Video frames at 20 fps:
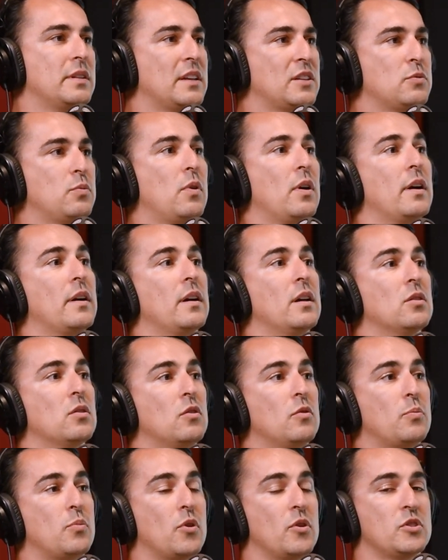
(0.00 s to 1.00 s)
That's why a
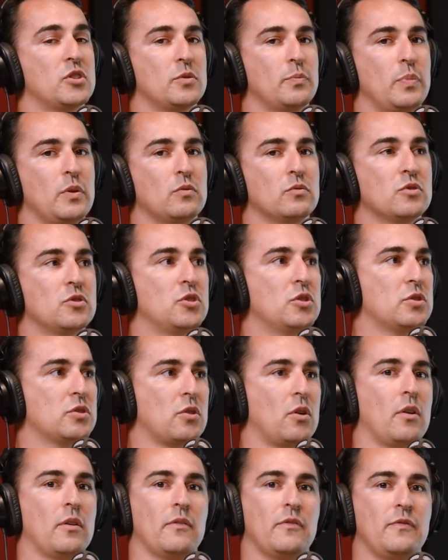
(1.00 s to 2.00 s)
lot of project builders just
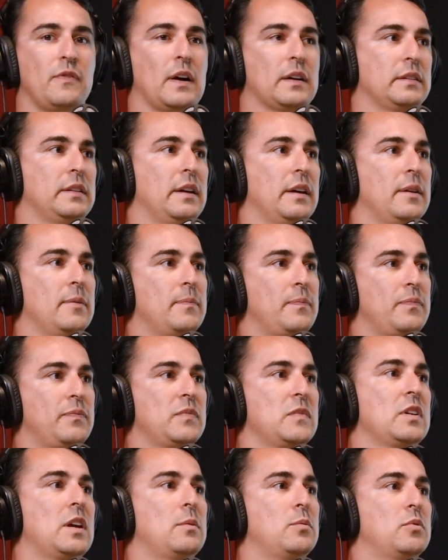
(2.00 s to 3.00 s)
go, fuck that,
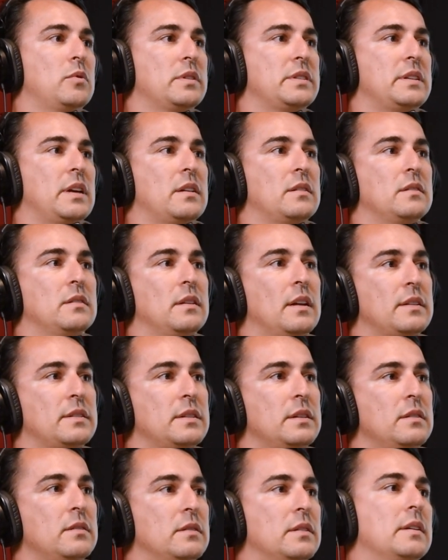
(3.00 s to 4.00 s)
keep to our standard,
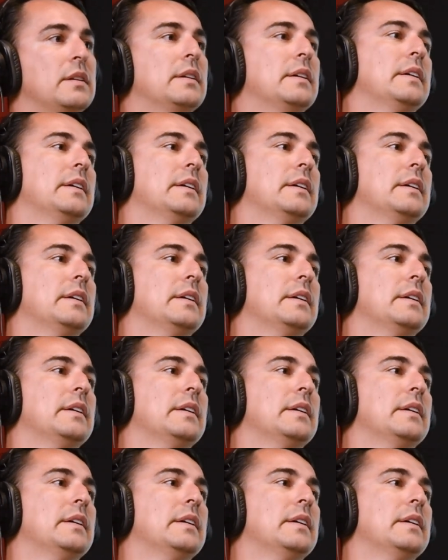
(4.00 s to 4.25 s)
that's it.